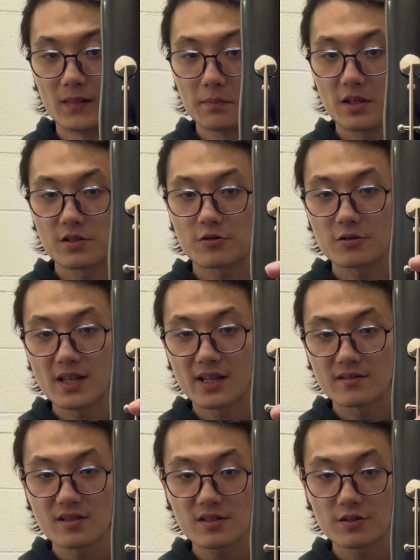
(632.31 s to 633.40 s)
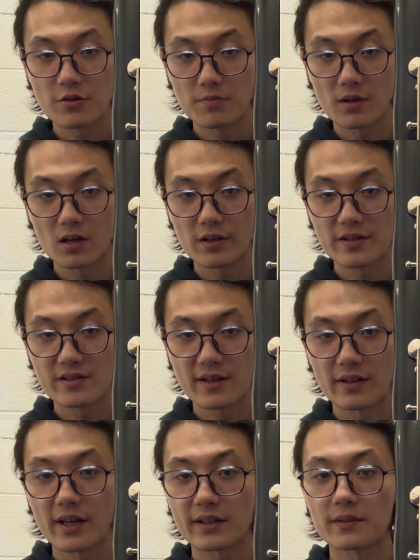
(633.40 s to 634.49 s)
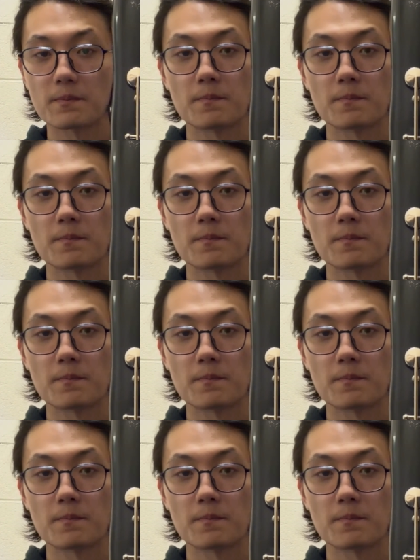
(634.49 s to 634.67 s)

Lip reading: Make sure that this two part is connected.